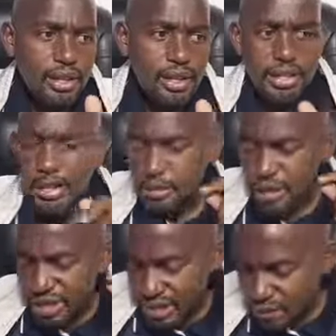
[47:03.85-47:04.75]
And then he
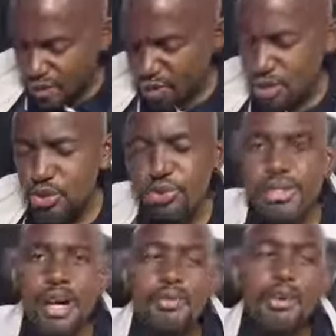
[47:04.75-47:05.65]
must leave it to
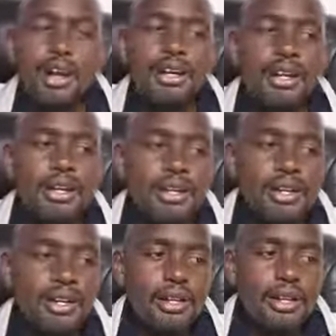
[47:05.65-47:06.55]
someone
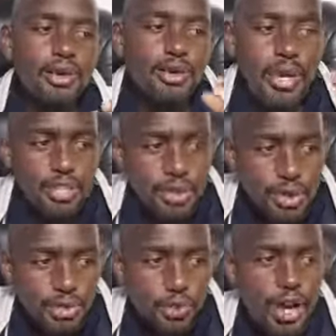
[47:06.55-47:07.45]
who has
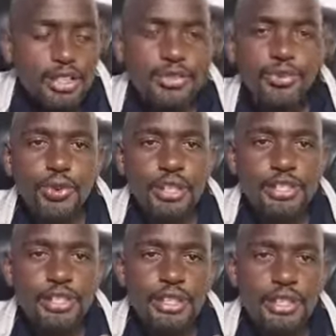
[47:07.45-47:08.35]
not worked for
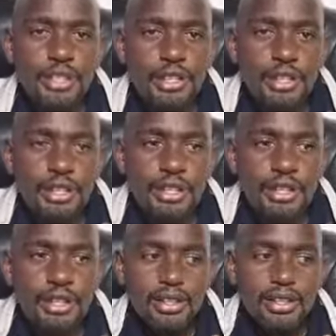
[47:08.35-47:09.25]
it.
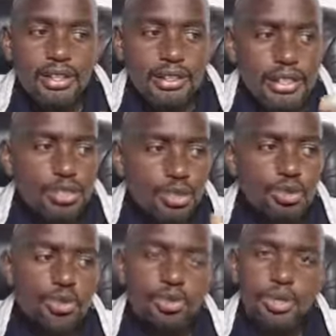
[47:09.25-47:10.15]
This
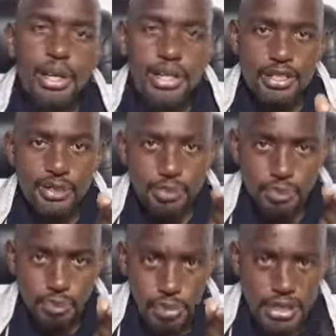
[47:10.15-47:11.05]
too is
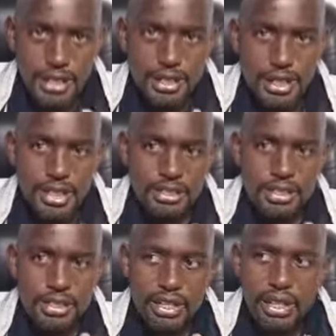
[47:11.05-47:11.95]

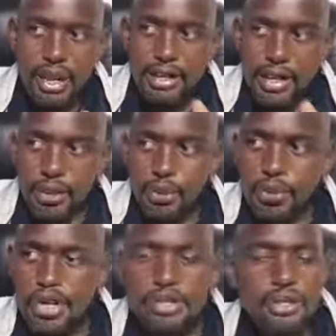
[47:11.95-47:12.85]
meaningless and a
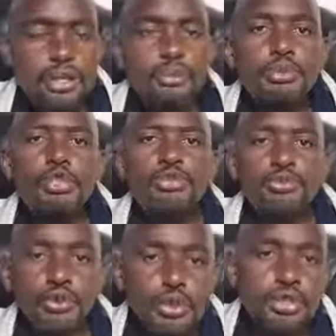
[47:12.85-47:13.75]
great
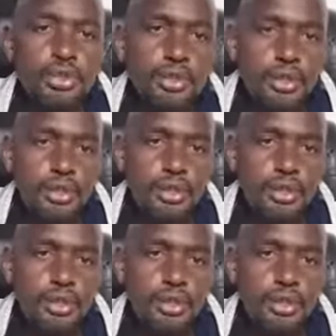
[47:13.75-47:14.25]
misfortune.